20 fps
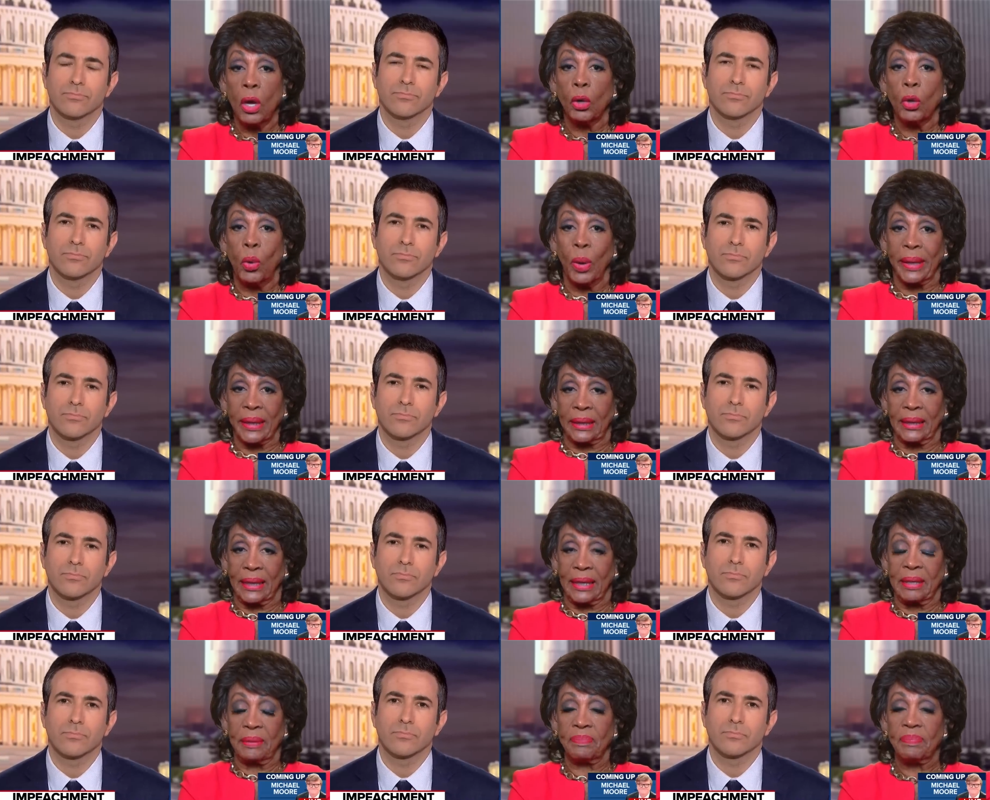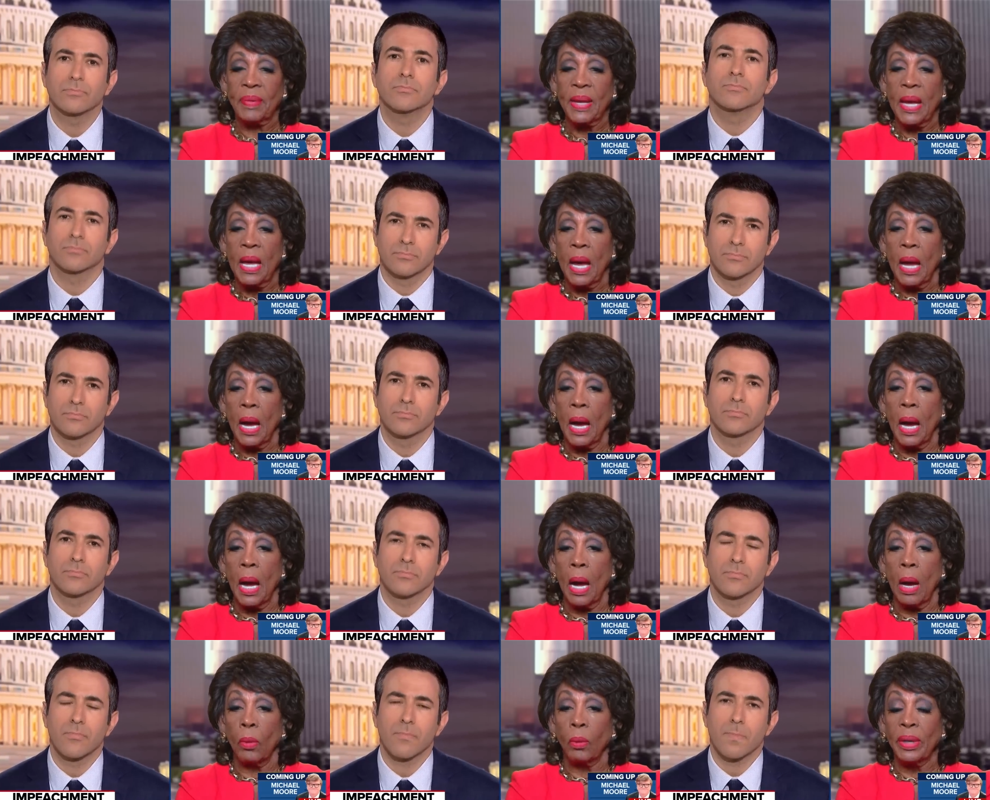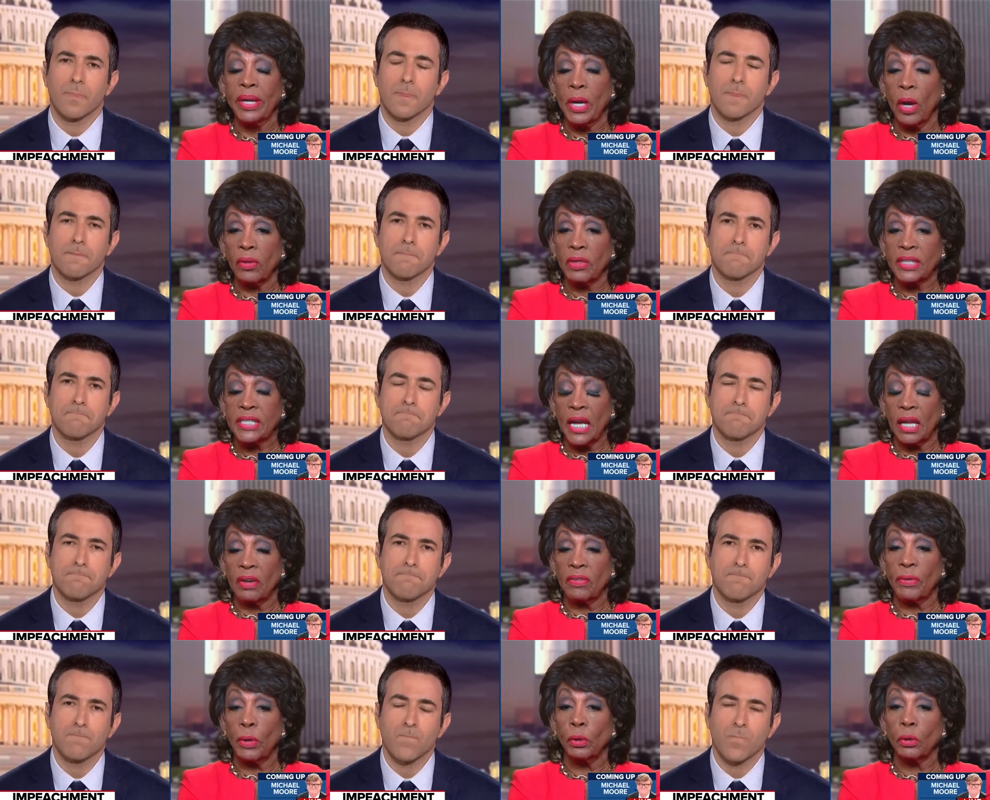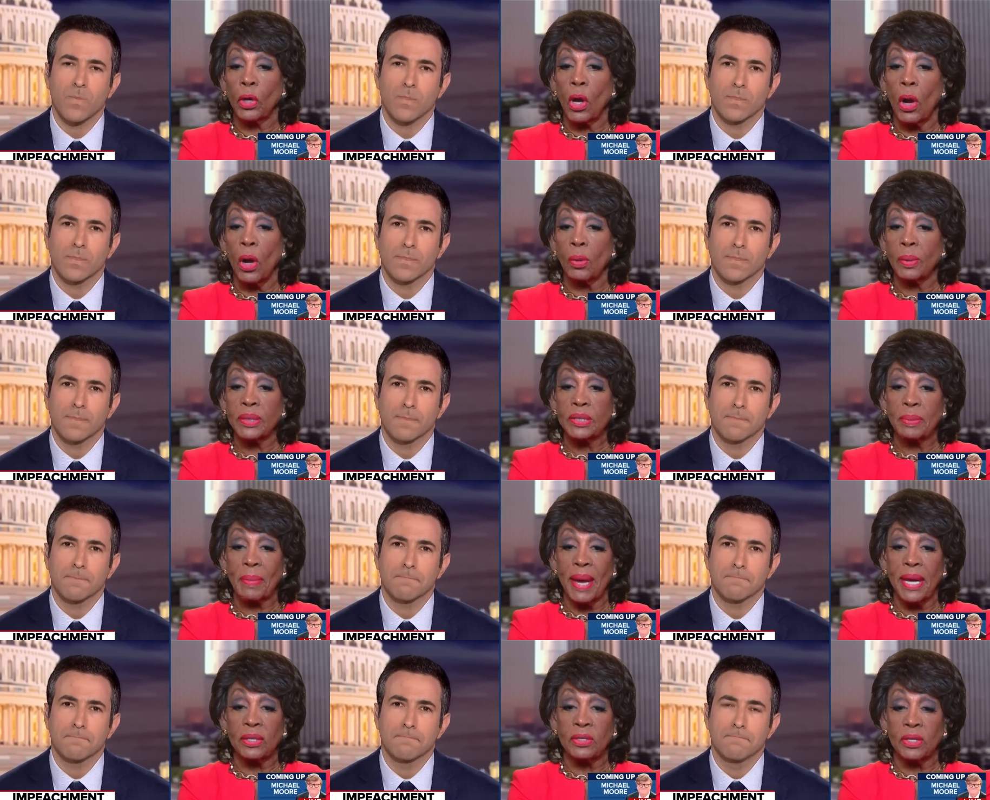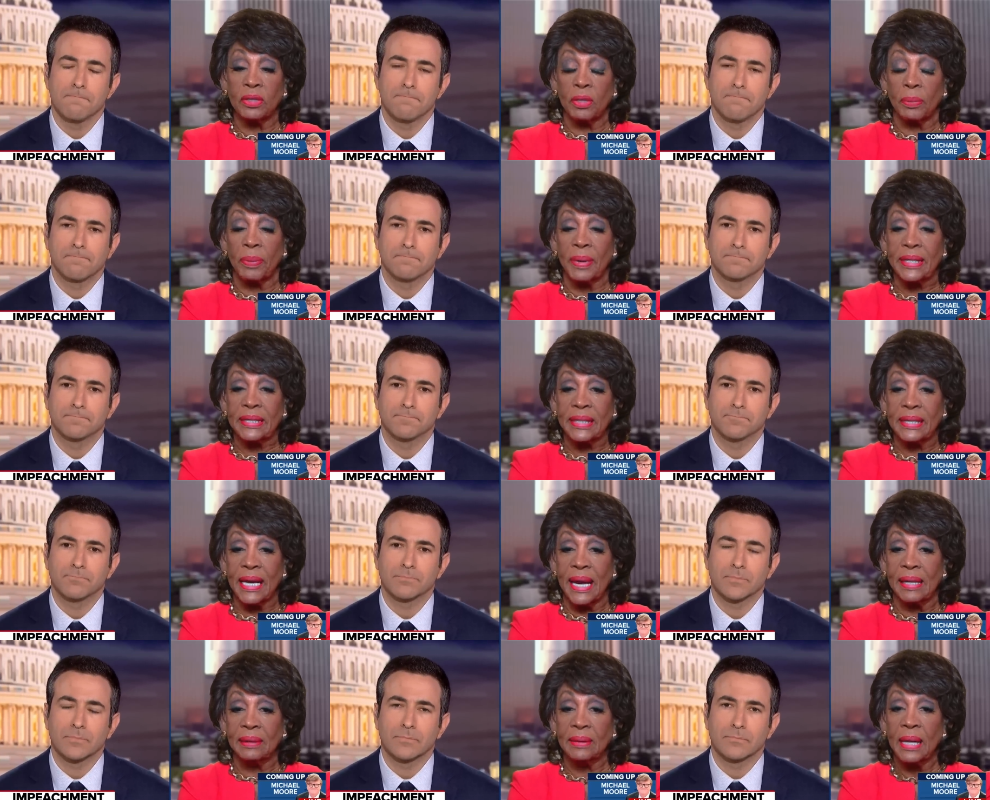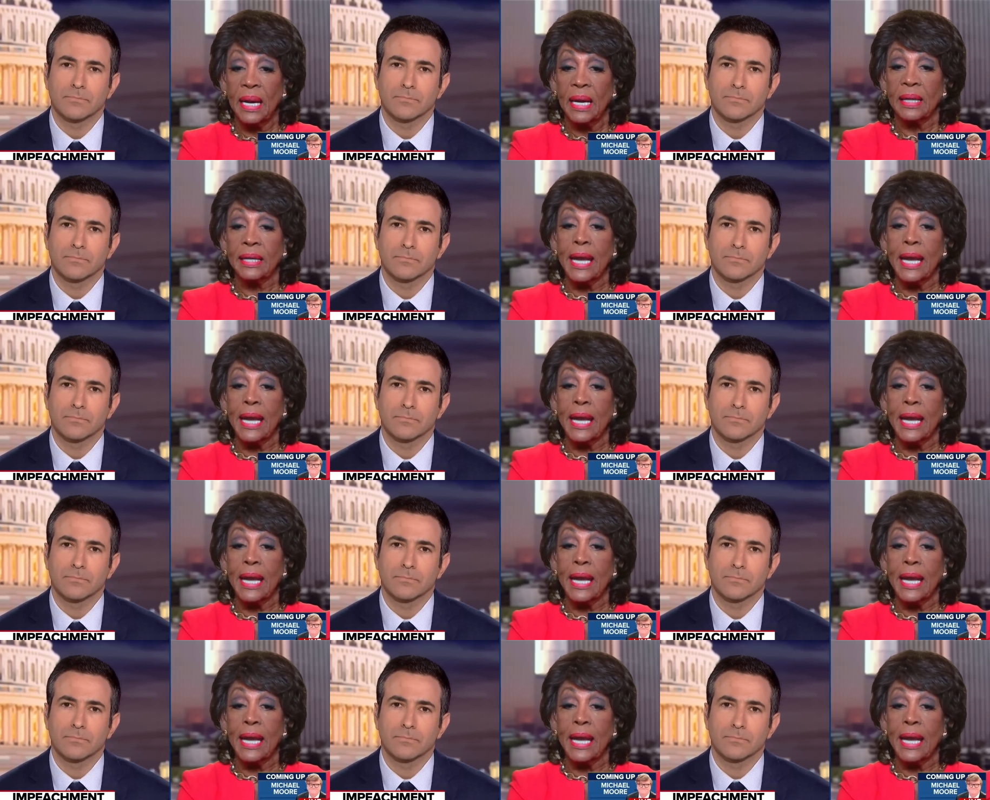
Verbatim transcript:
Speaker 1: quickly. Uh, we know the telephone call was made to the president.